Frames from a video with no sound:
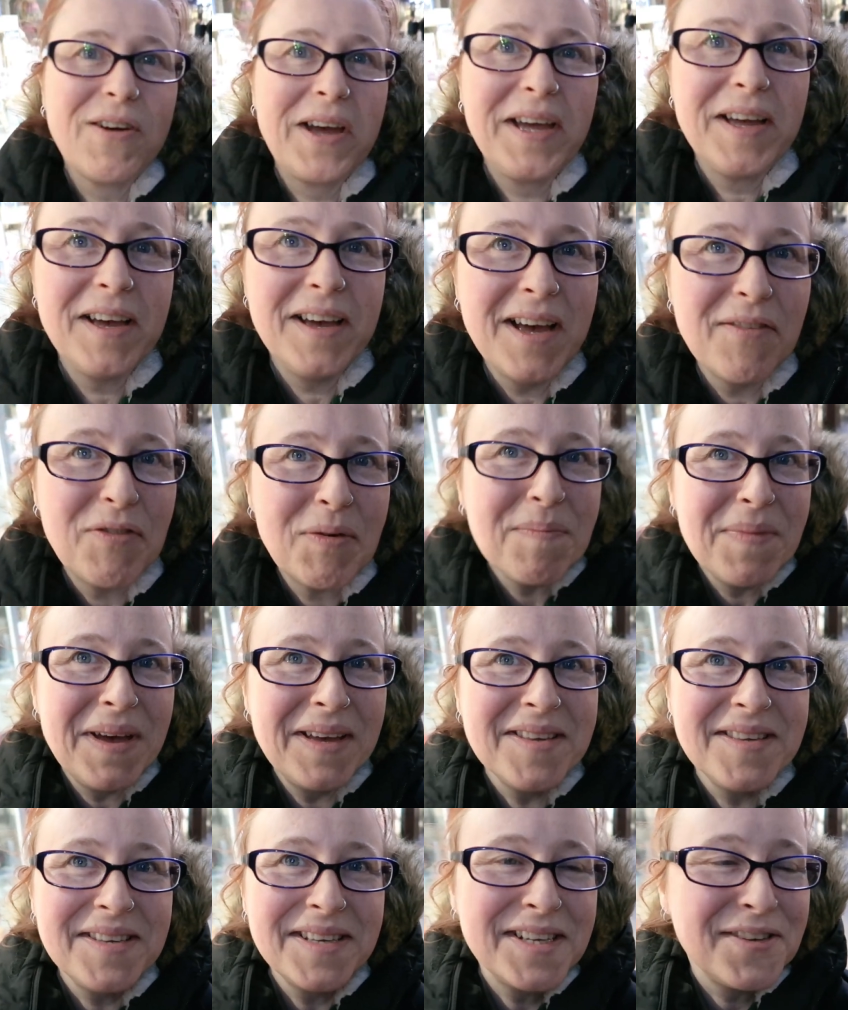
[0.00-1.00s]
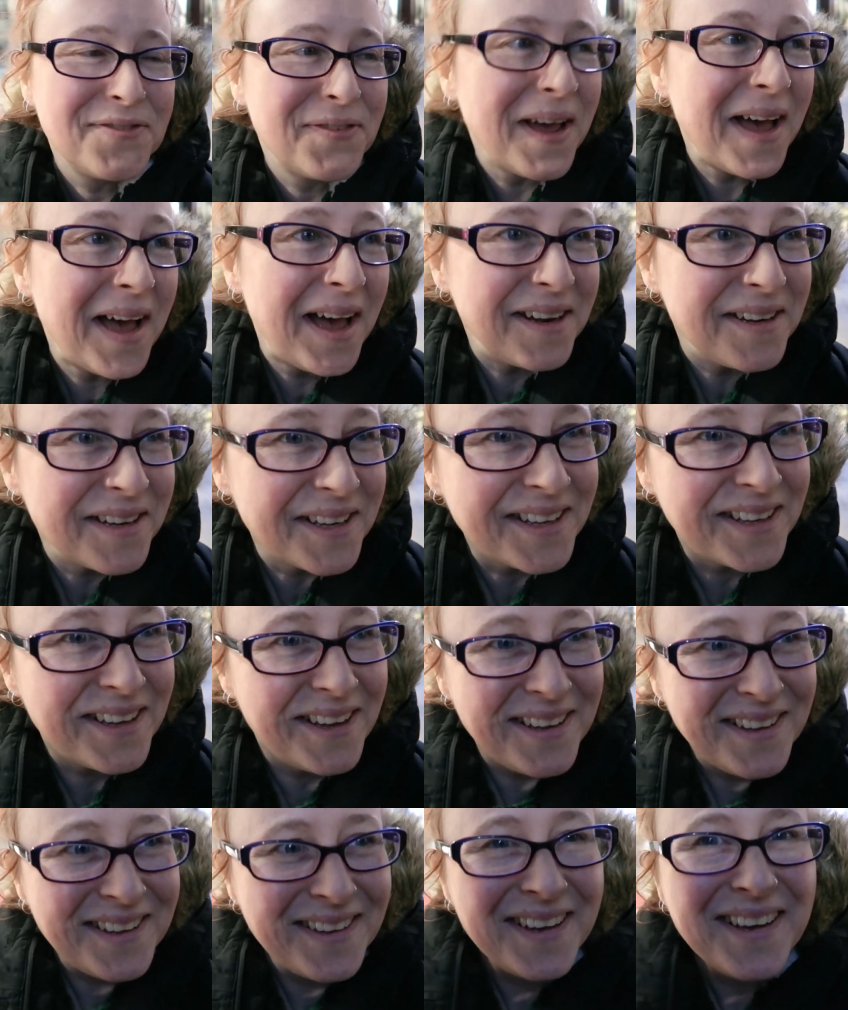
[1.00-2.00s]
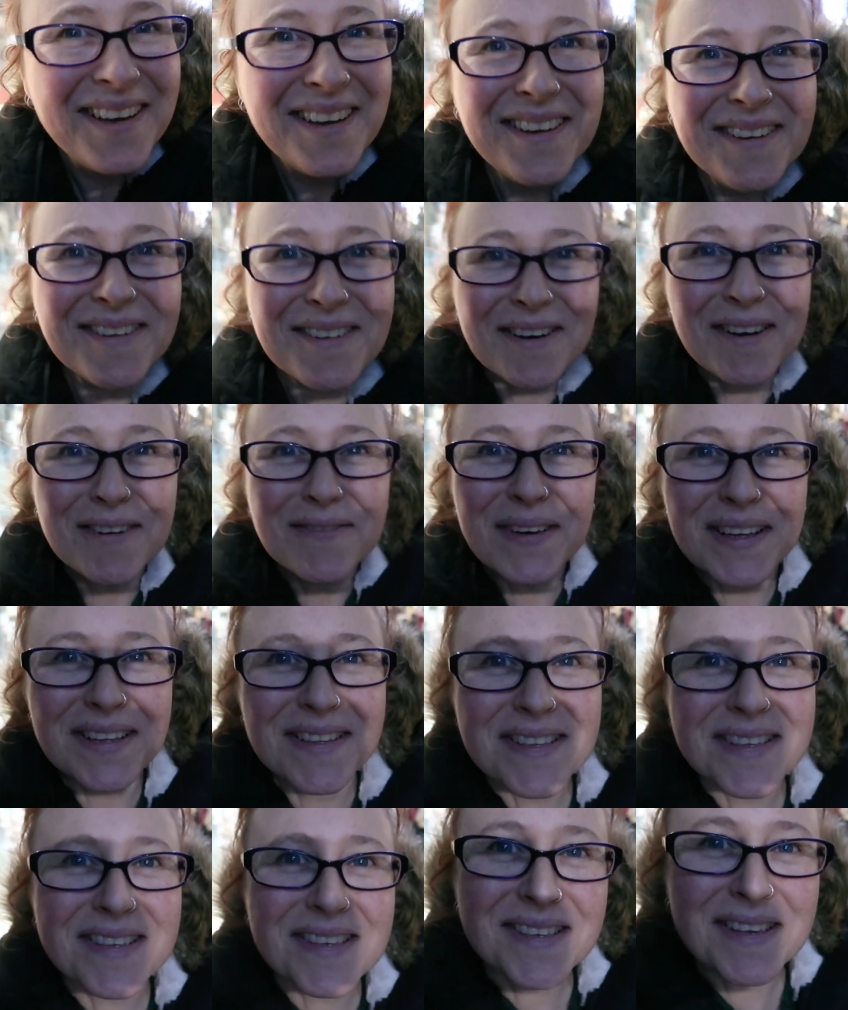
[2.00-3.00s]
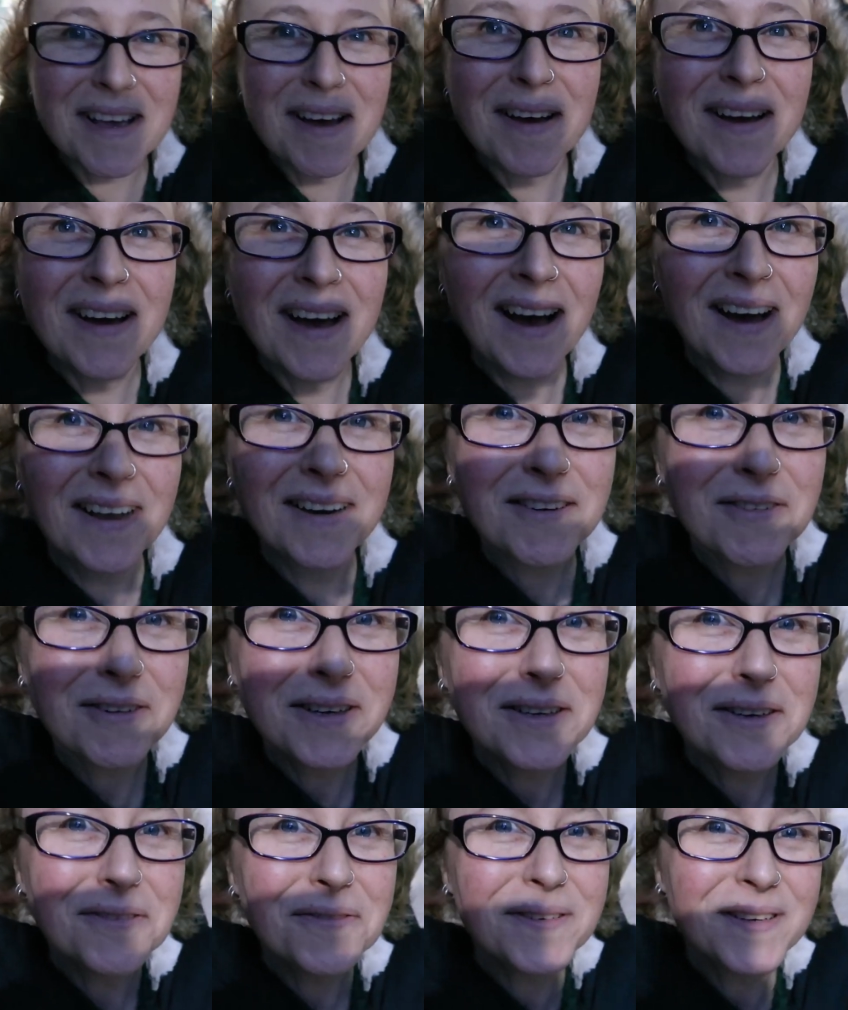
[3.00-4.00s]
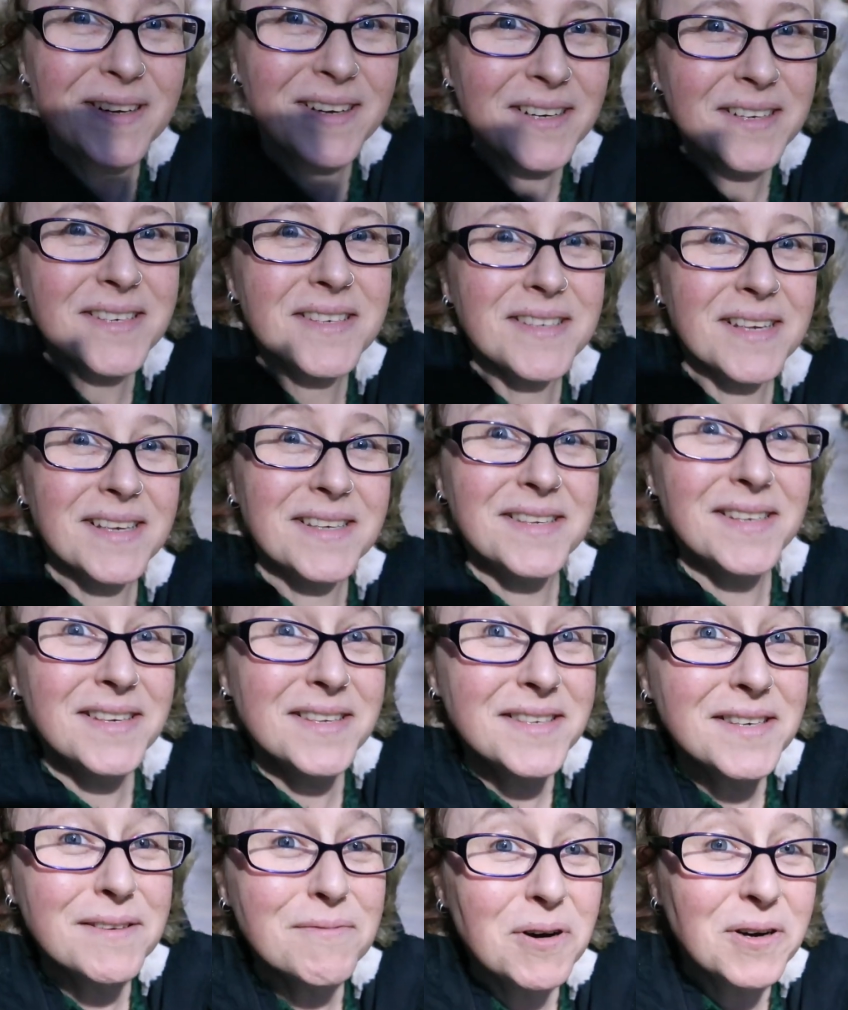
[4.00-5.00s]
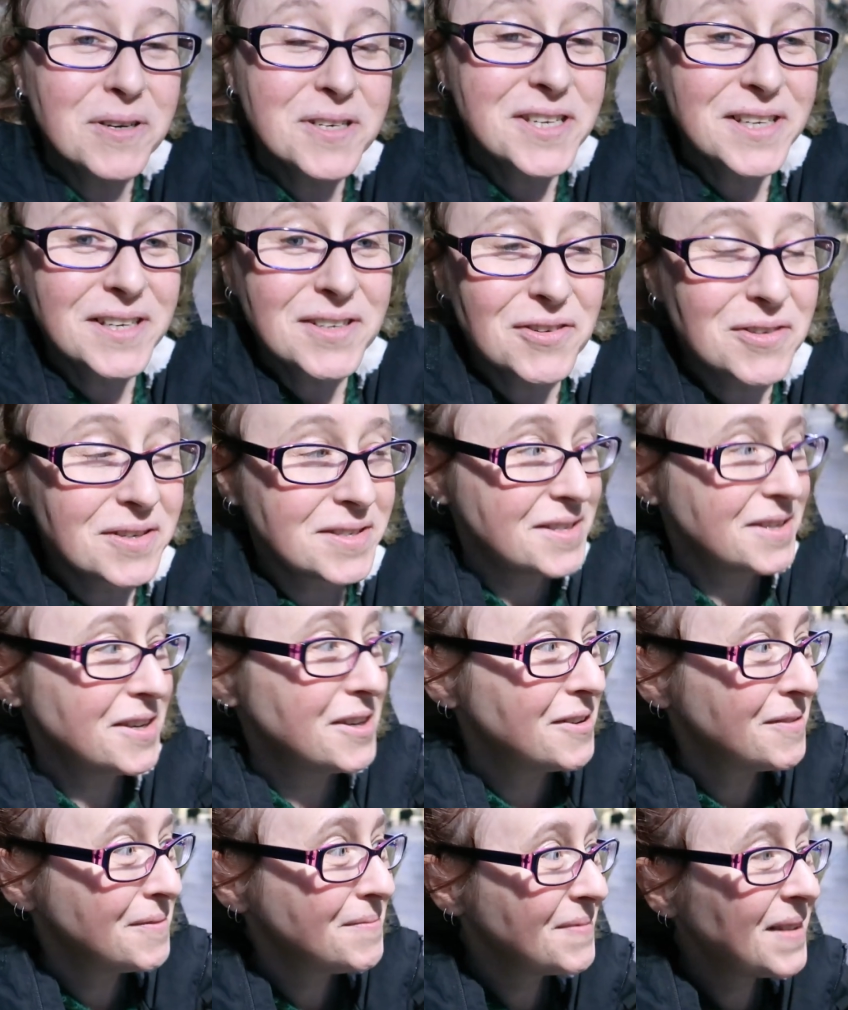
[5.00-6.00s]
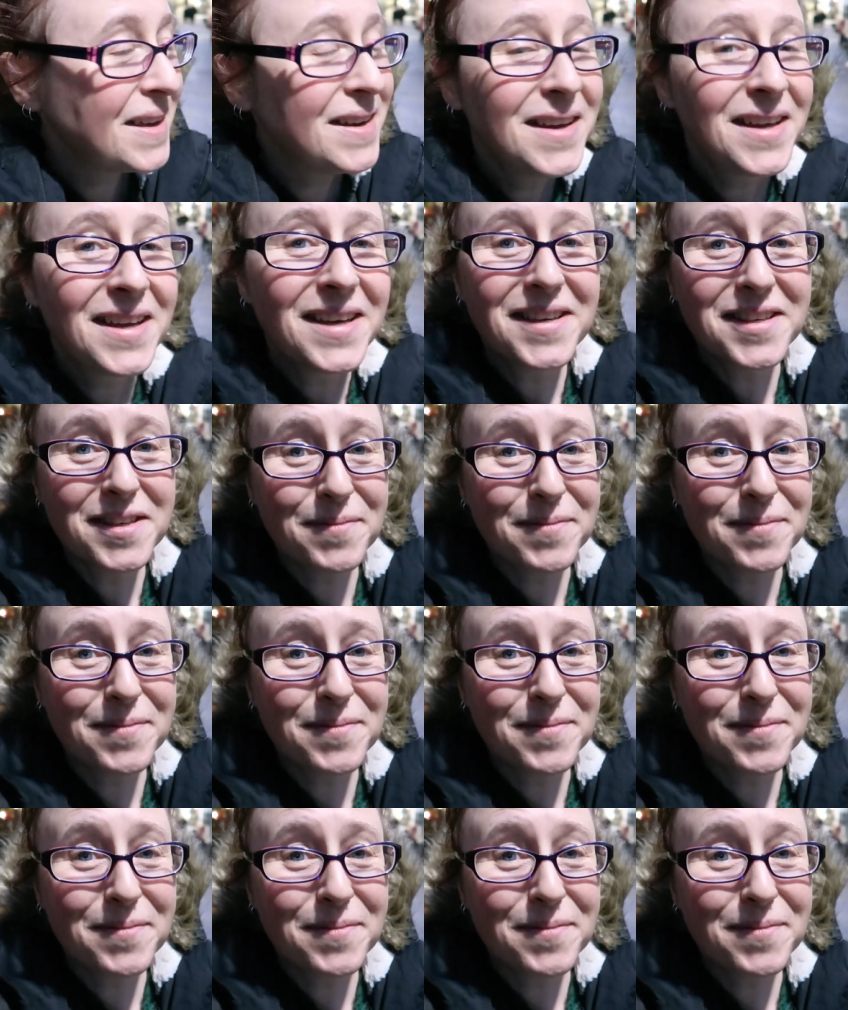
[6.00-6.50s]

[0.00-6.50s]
Right, I have a message for Annika, who comments and quite often asks, is Izzy watching Doctor Who?